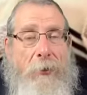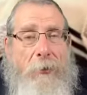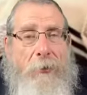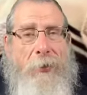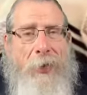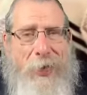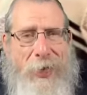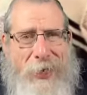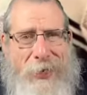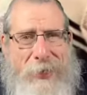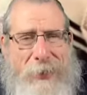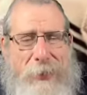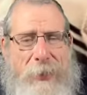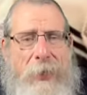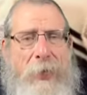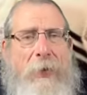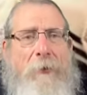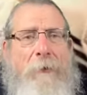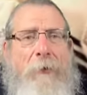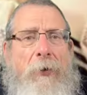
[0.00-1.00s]
the highest
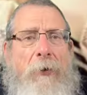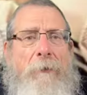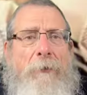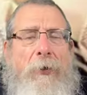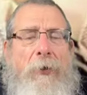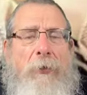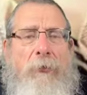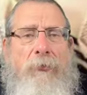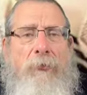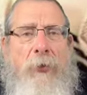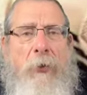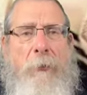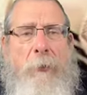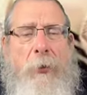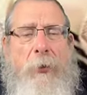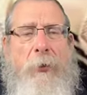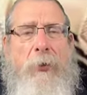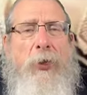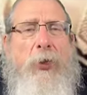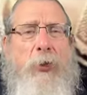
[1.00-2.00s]
level of the
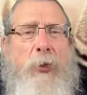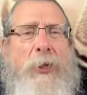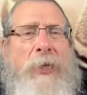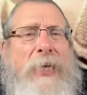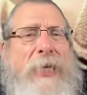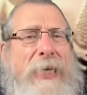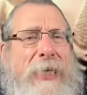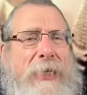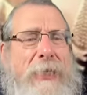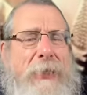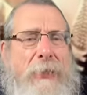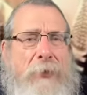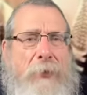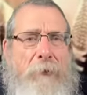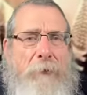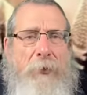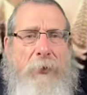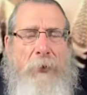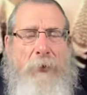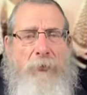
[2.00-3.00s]
neshama, the uniqueness
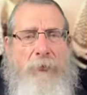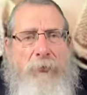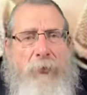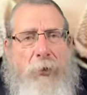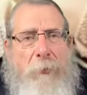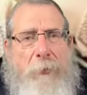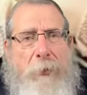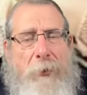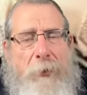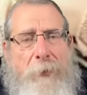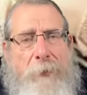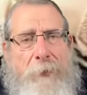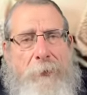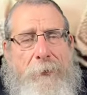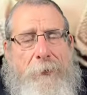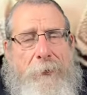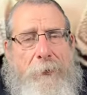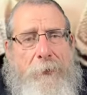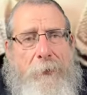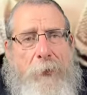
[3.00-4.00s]
of the neshama,
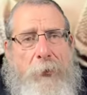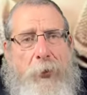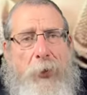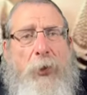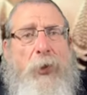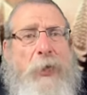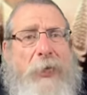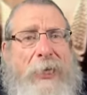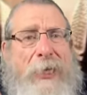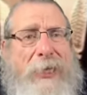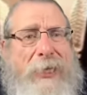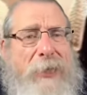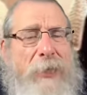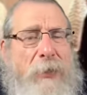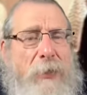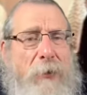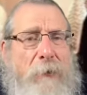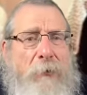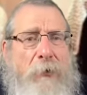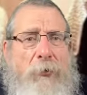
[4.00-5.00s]
the
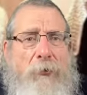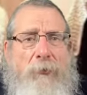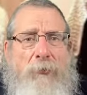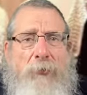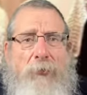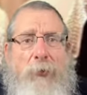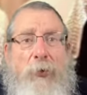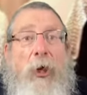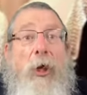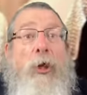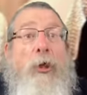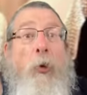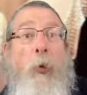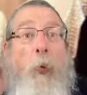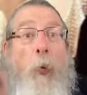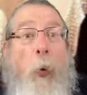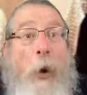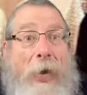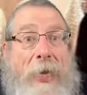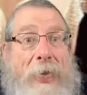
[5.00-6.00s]
uniqueness of the Jew, the
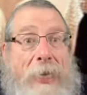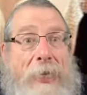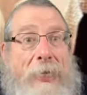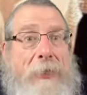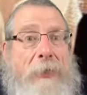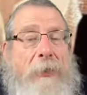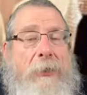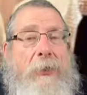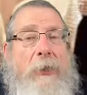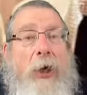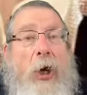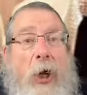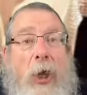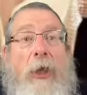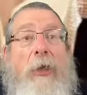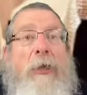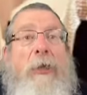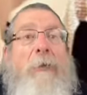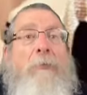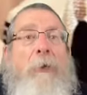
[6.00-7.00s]
oneness, the
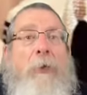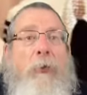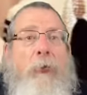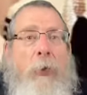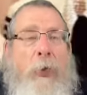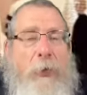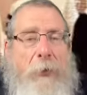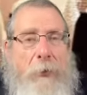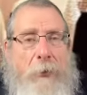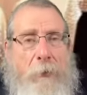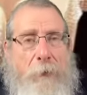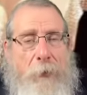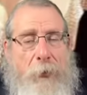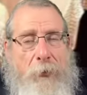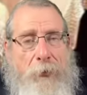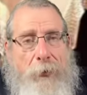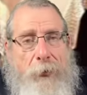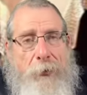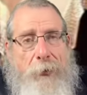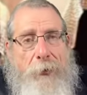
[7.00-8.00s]
ultimate oneness of the
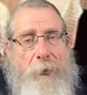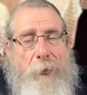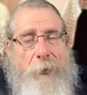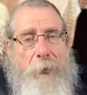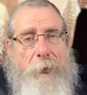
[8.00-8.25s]
Jew,